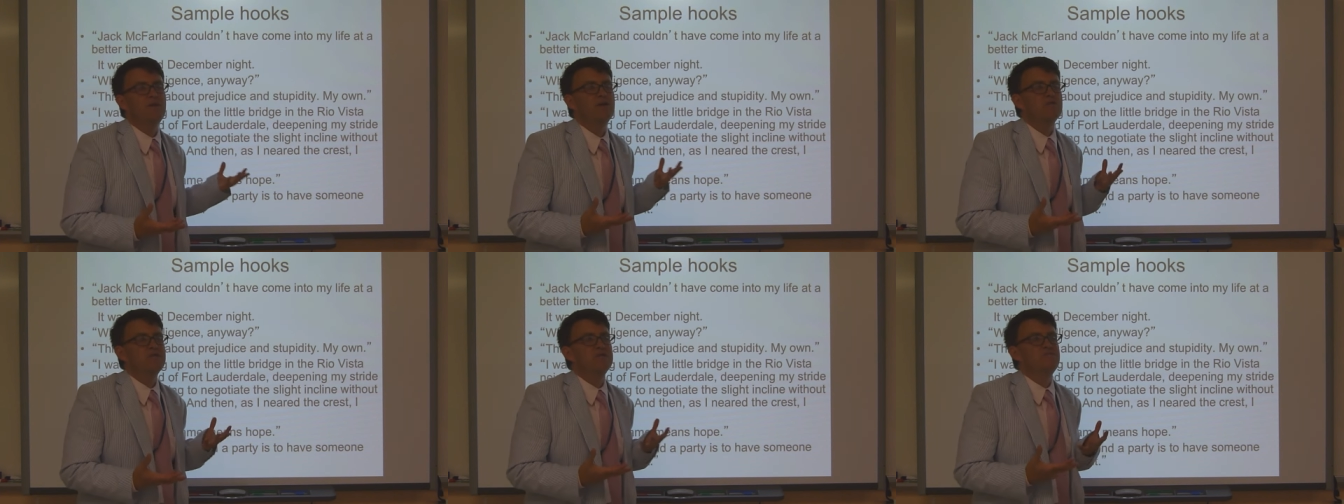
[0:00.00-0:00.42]
We
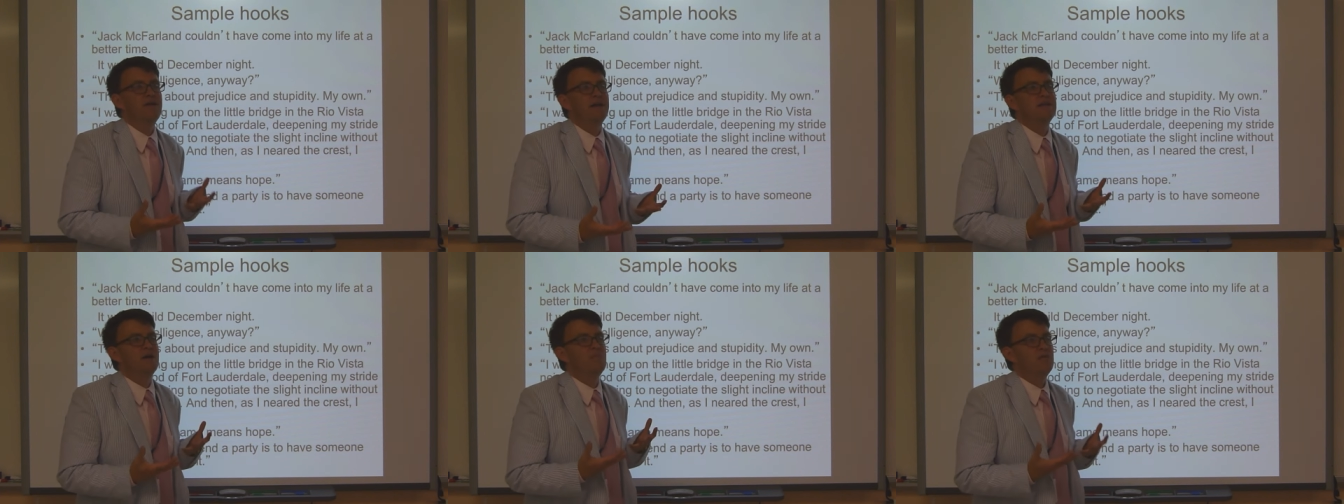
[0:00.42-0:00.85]
don't
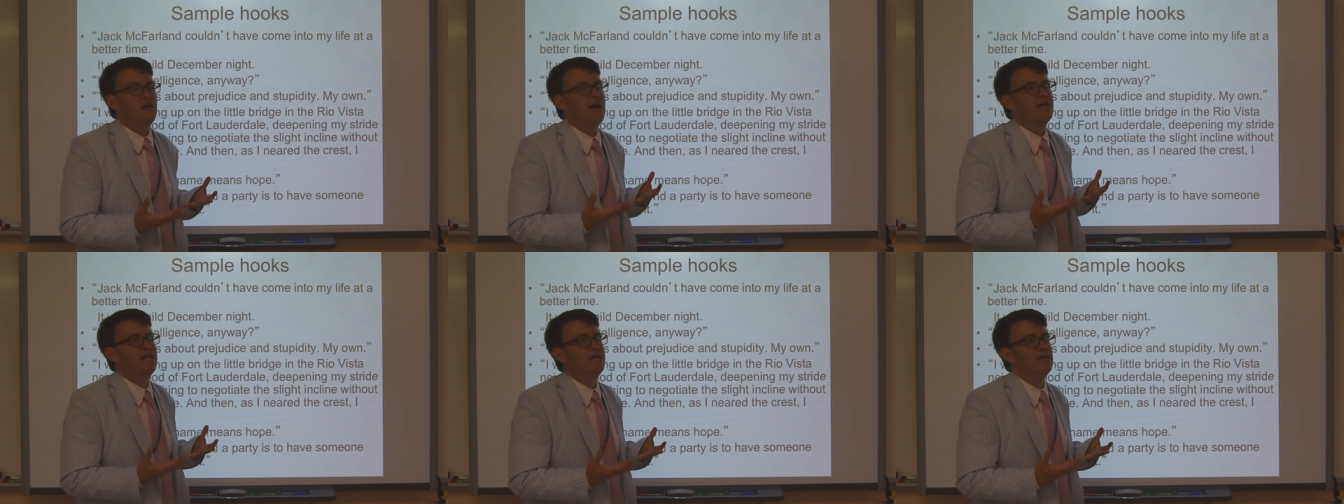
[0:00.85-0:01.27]
expect a
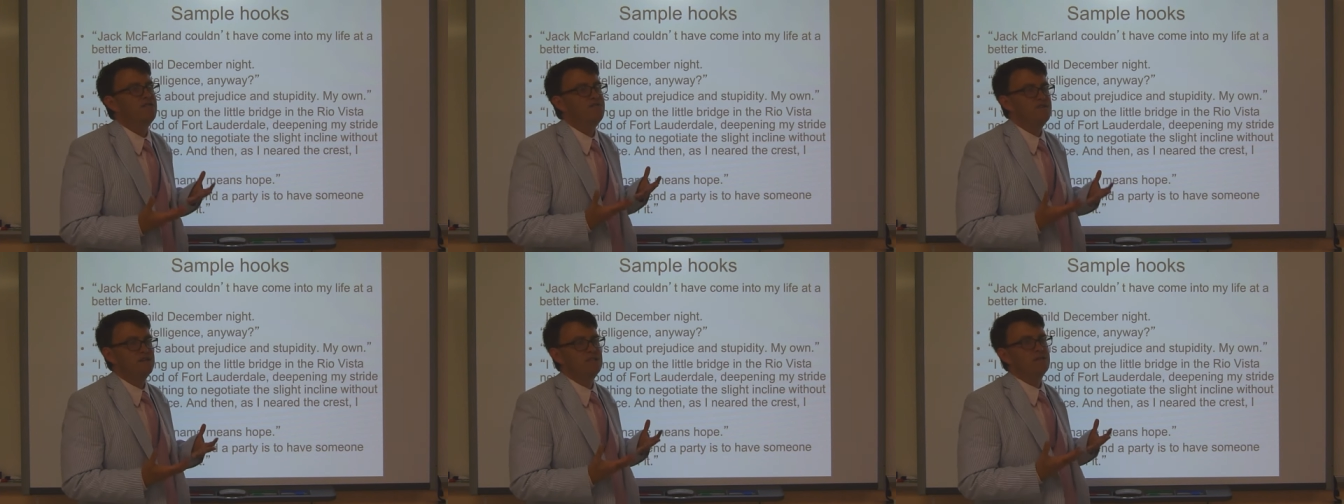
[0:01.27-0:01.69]
blind kid
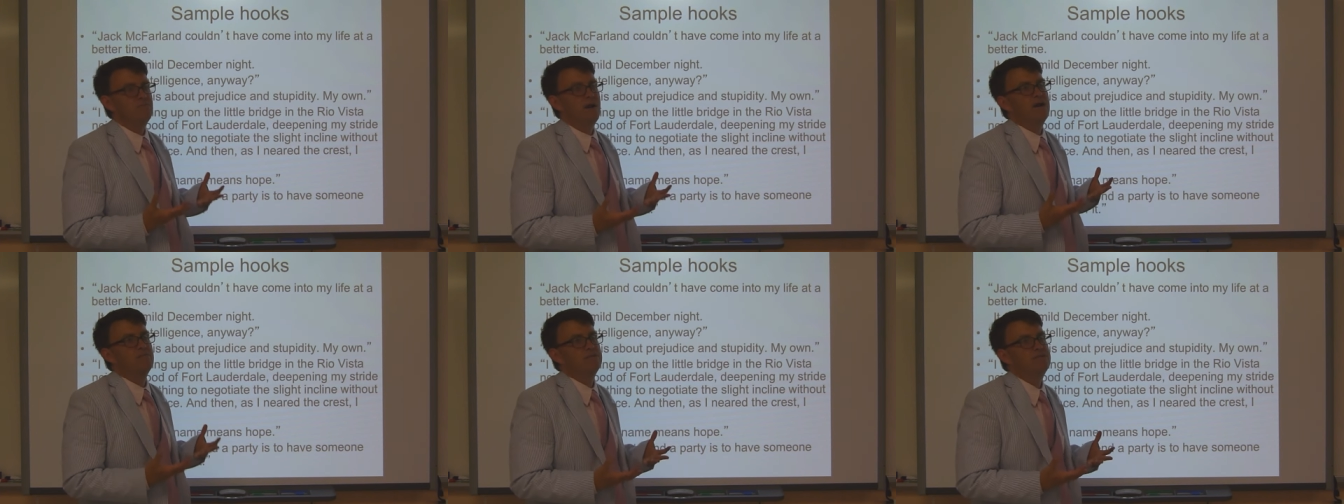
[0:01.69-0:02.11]
fishing
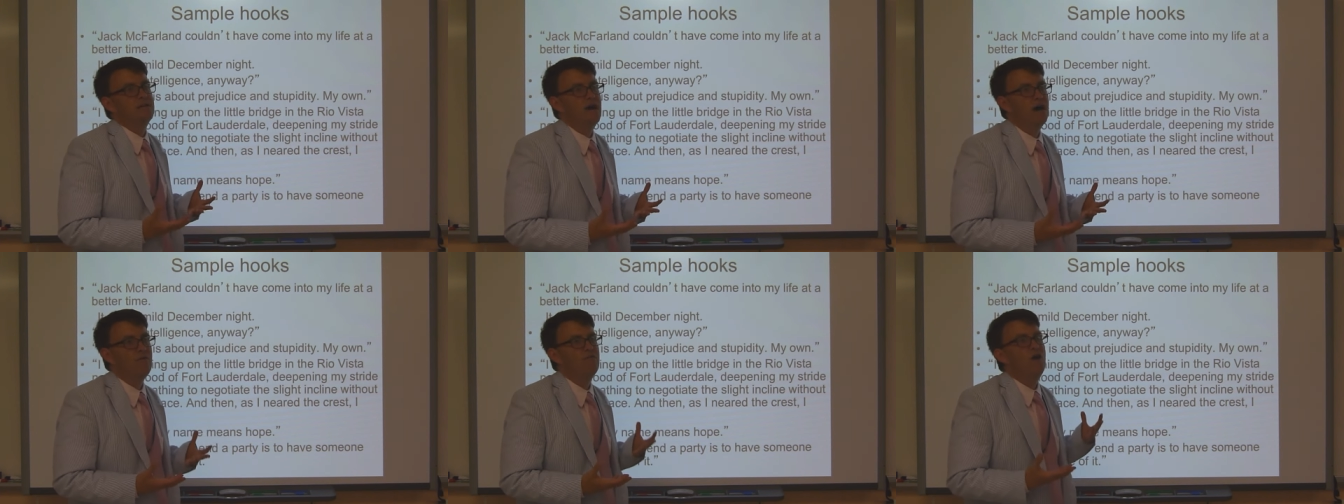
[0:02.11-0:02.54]
by
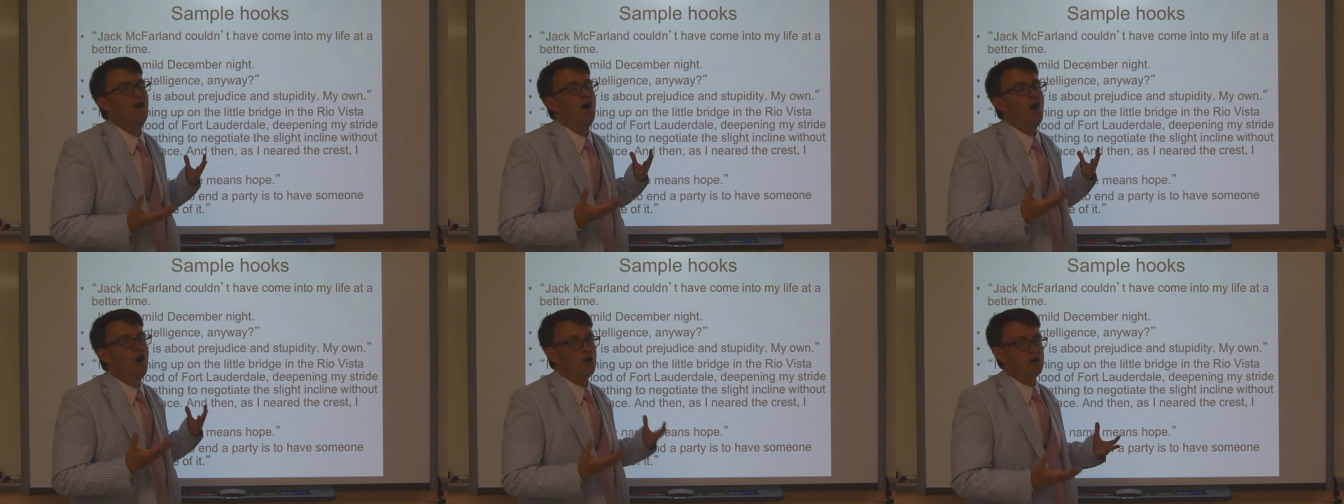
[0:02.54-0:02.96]
himself
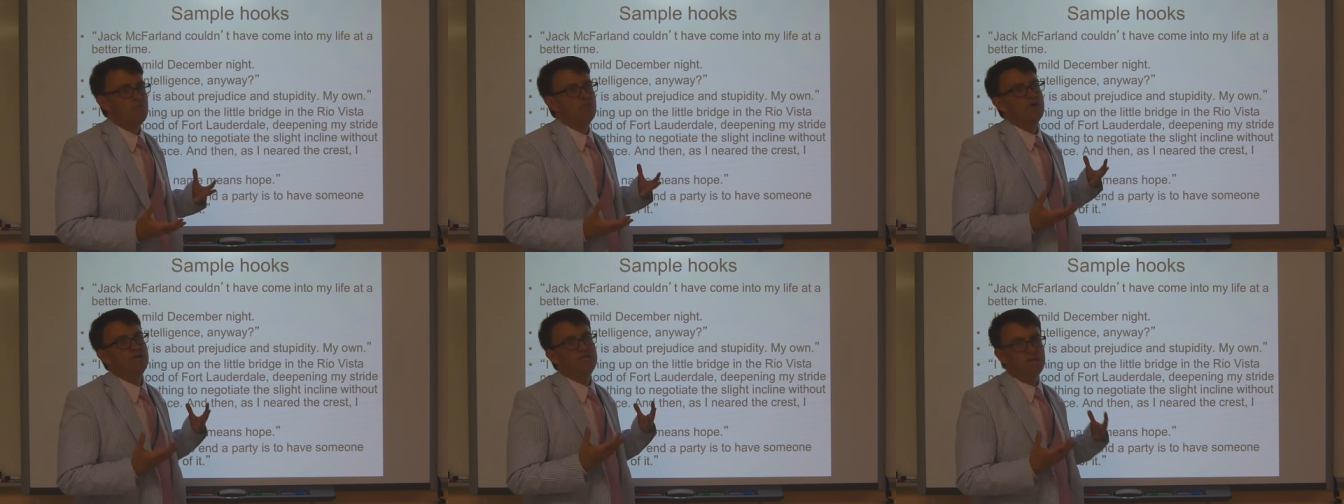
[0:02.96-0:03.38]
on a
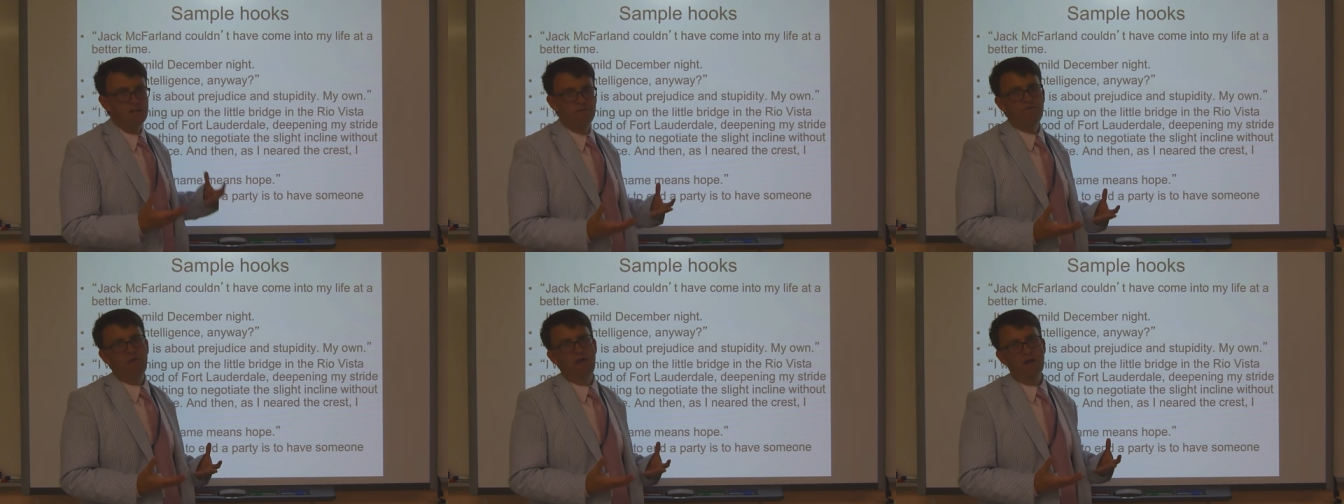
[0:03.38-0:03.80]
bridge
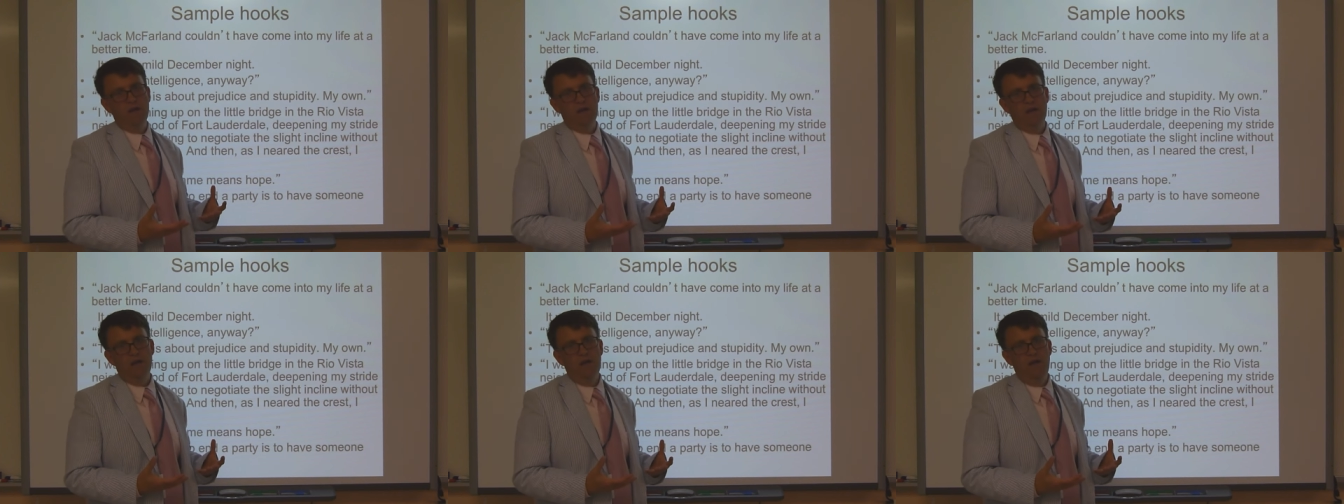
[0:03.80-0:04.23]
in
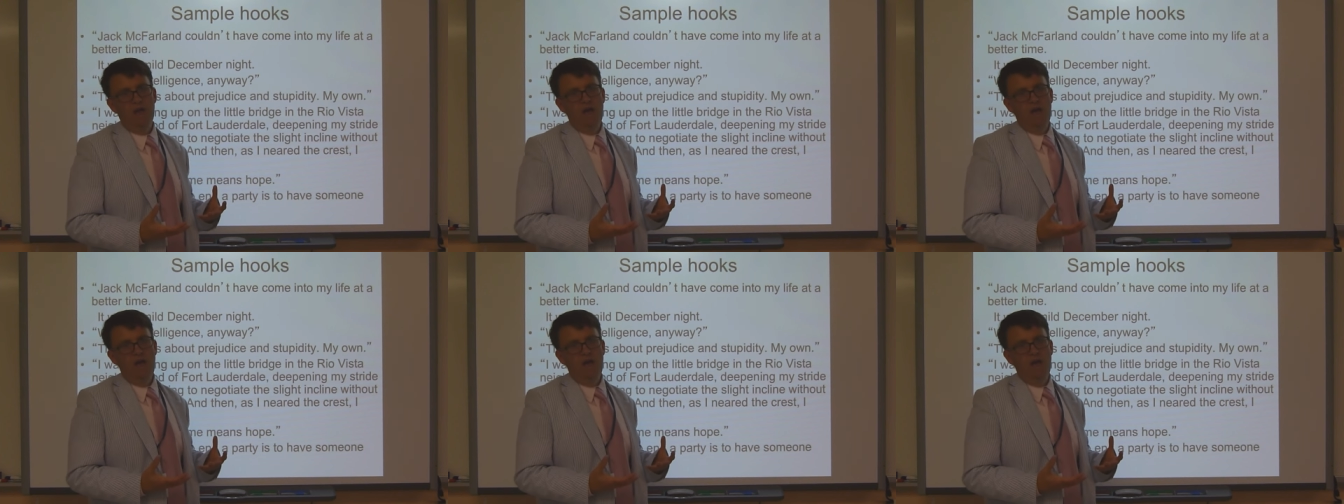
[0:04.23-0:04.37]
Florida.